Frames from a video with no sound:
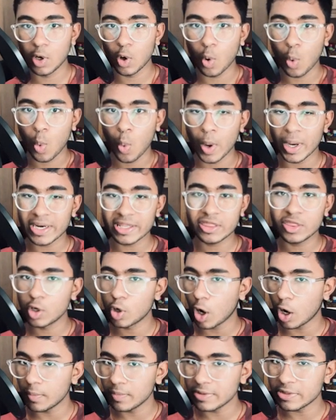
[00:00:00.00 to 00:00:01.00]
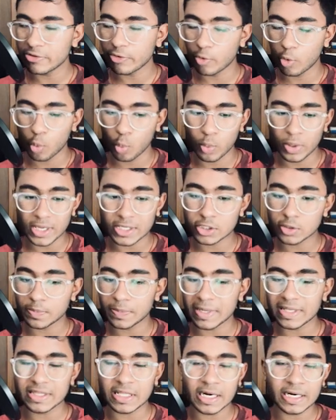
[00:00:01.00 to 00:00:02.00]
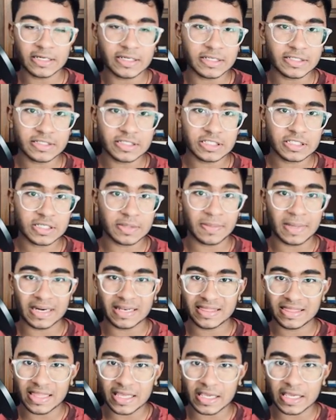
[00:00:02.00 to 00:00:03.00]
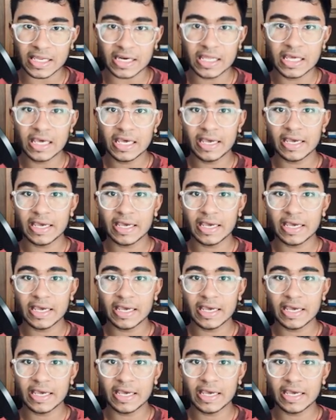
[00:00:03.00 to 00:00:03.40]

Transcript: One is the normal way to play the London system and second